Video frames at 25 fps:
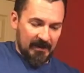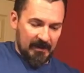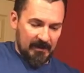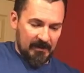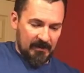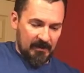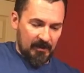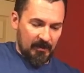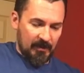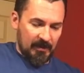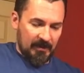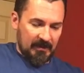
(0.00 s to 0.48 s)
it
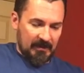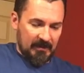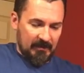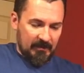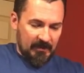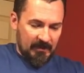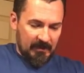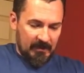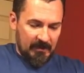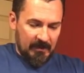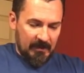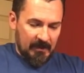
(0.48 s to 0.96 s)
to it,
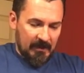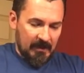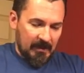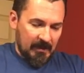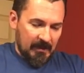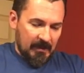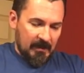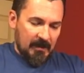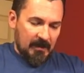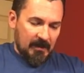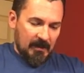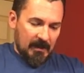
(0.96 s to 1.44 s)

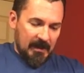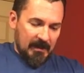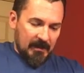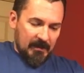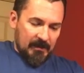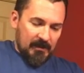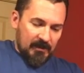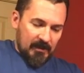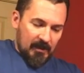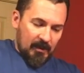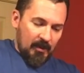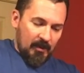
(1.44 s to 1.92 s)
like a
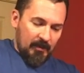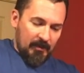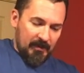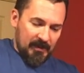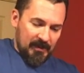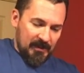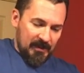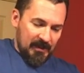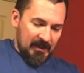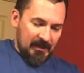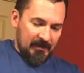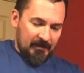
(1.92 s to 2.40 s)
sewing
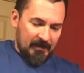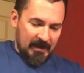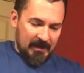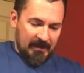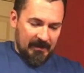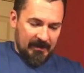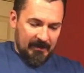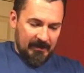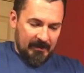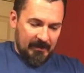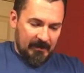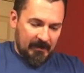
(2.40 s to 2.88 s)
machine
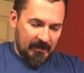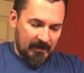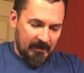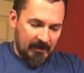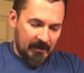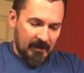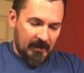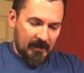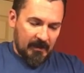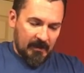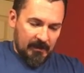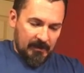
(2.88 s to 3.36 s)
method.
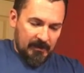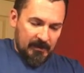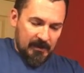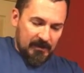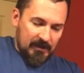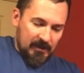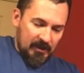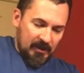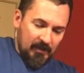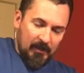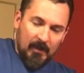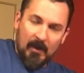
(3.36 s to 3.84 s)
Just
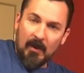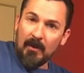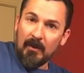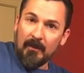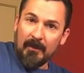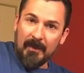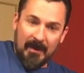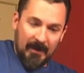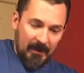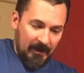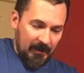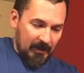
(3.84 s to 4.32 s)
a small
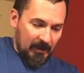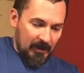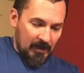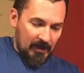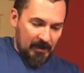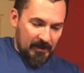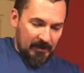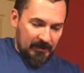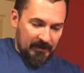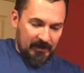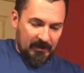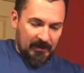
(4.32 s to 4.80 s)
amount of
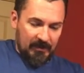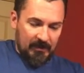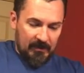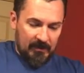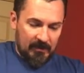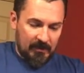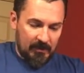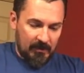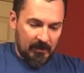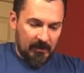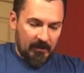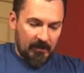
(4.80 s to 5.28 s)
gauze,
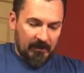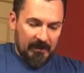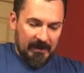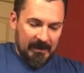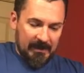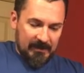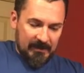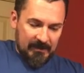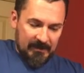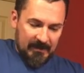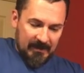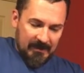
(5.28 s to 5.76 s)
2 to 3
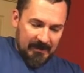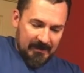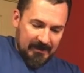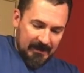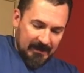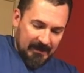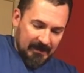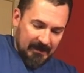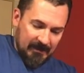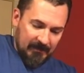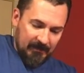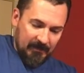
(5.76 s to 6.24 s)
inches at a
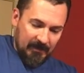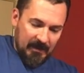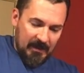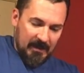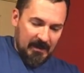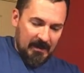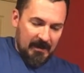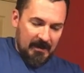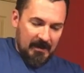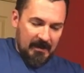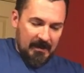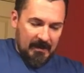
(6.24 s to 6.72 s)
time.
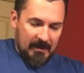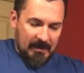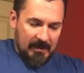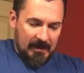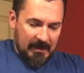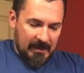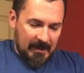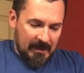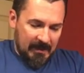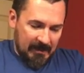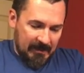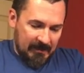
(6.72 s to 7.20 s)

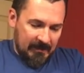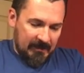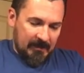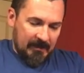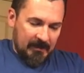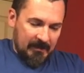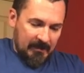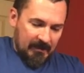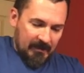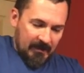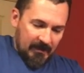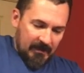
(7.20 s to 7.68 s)
And
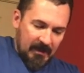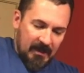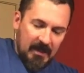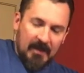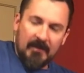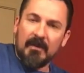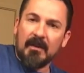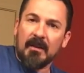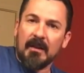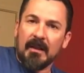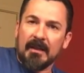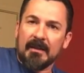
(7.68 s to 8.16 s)
think of
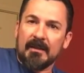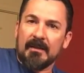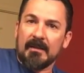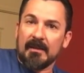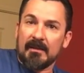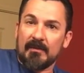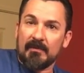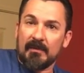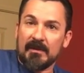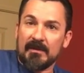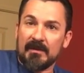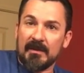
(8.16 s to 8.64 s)
it like
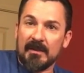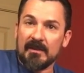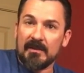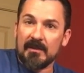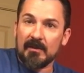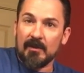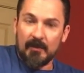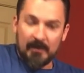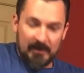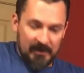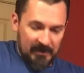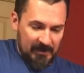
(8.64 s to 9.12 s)
this. When I say
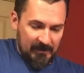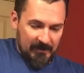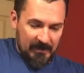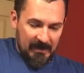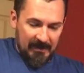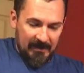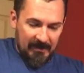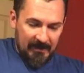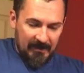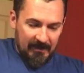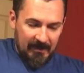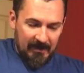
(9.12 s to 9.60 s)
sewing machine
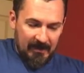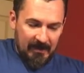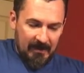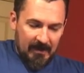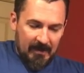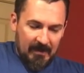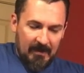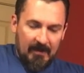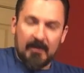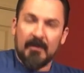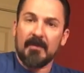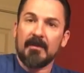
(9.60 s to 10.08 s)
method,
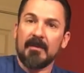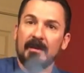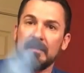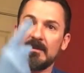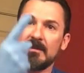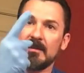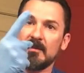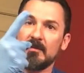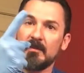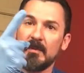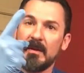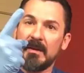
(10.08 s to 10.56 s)
this
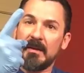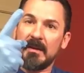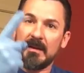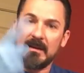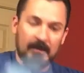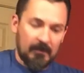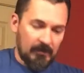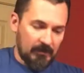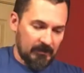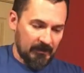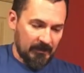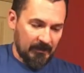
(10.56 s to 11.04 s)
is my
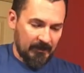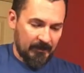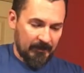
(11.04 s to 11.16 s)
needle,